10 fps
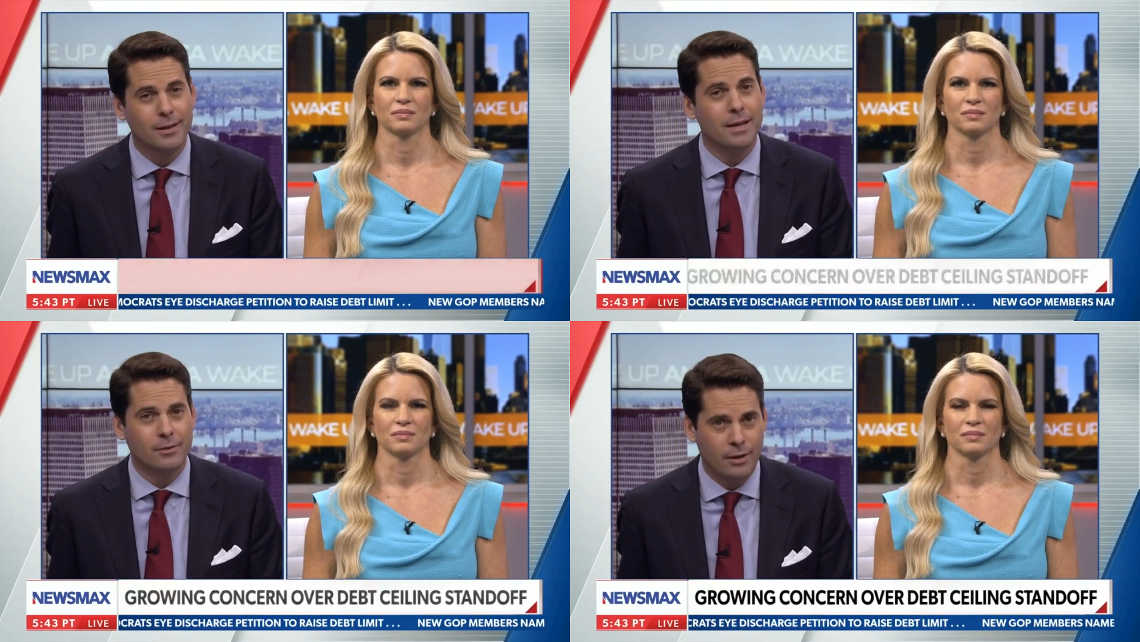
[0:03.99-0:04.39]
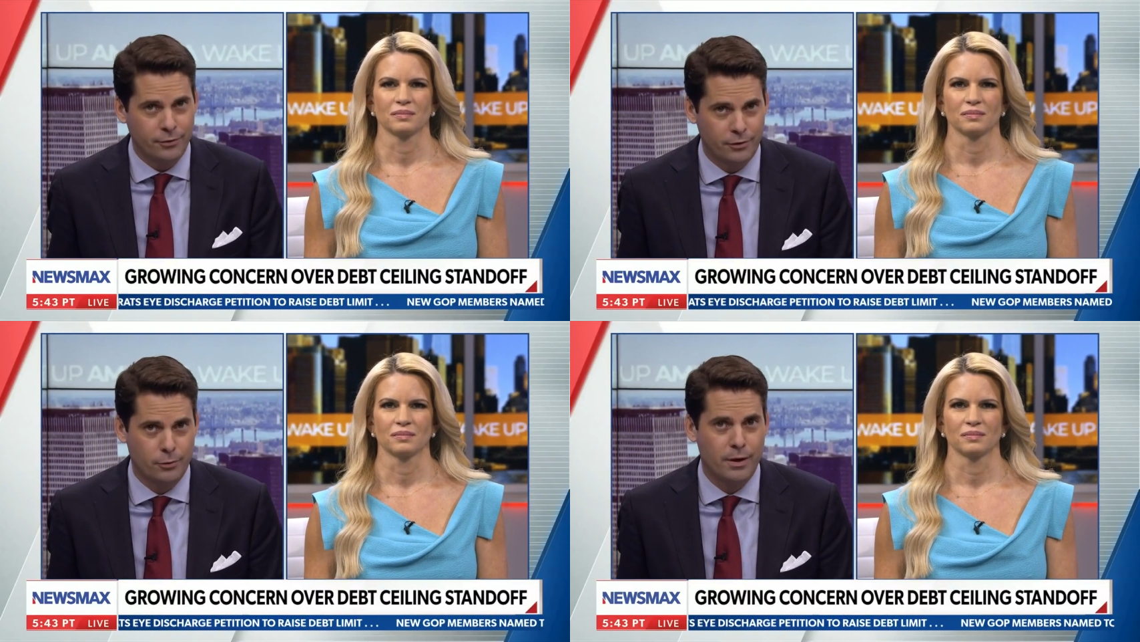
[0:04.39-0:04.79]
Speaker 1: in a tough
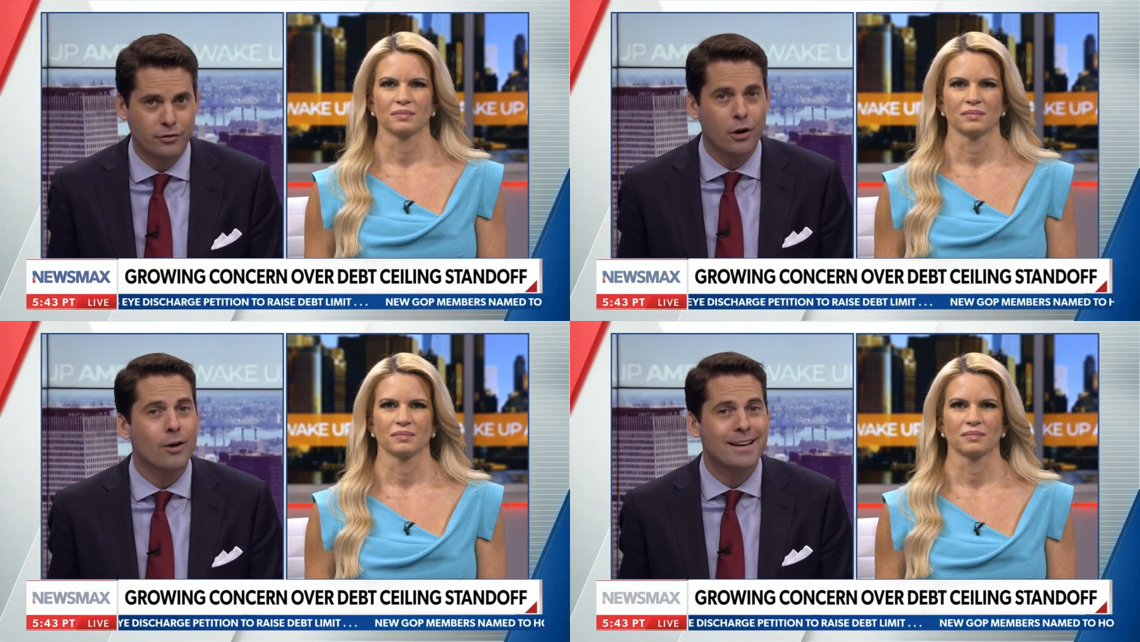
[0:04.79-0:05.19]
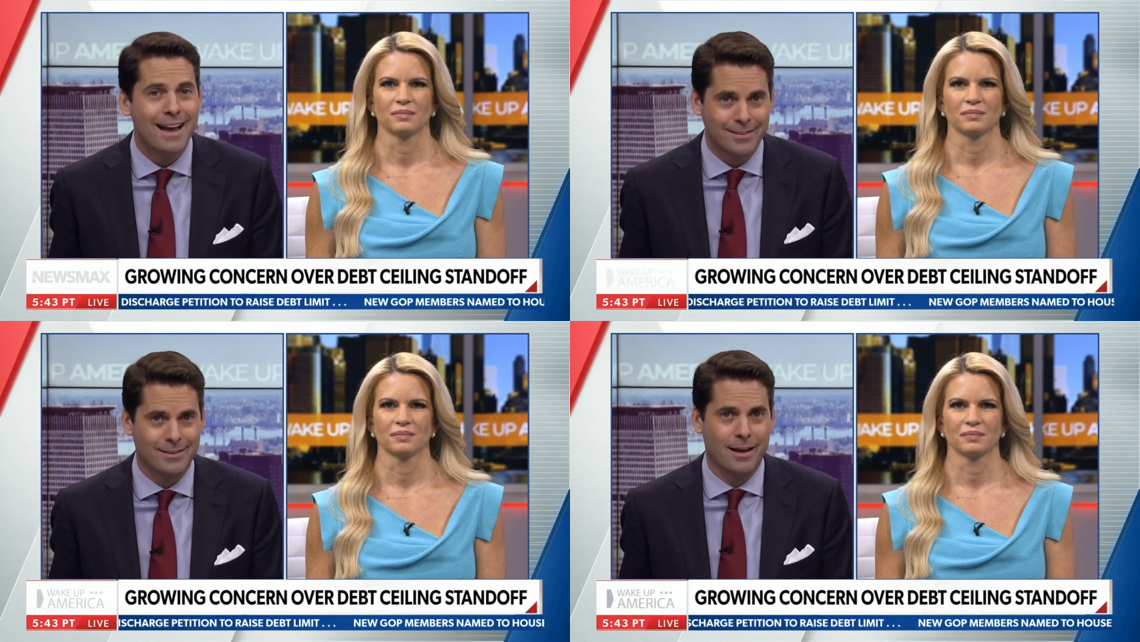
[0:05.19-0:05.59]
situation. Our
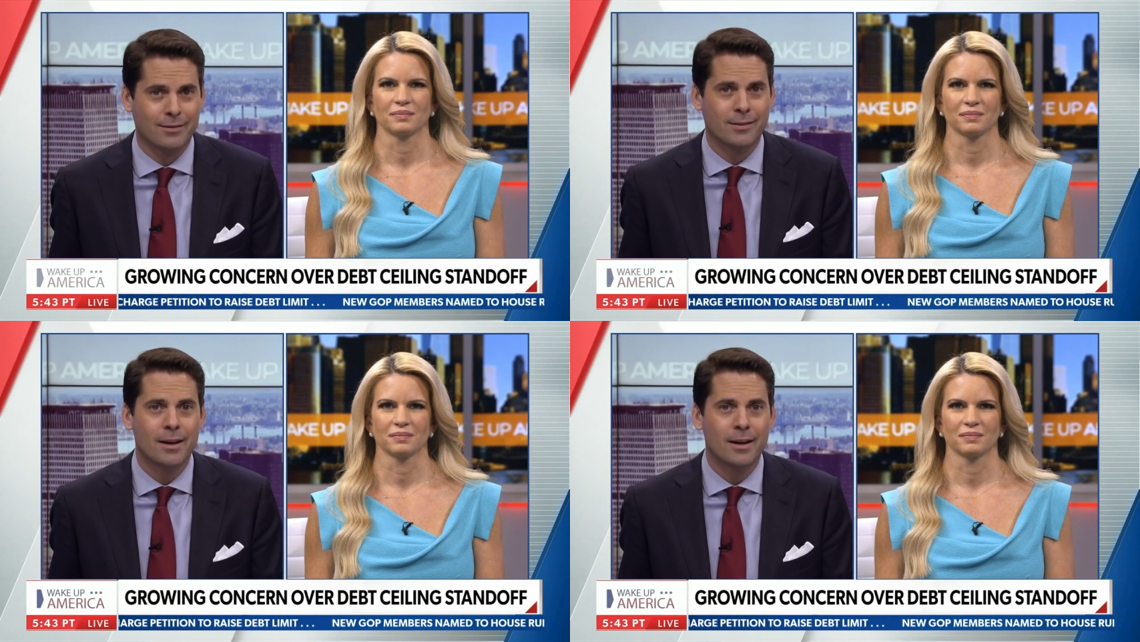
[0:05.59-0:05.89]
next guest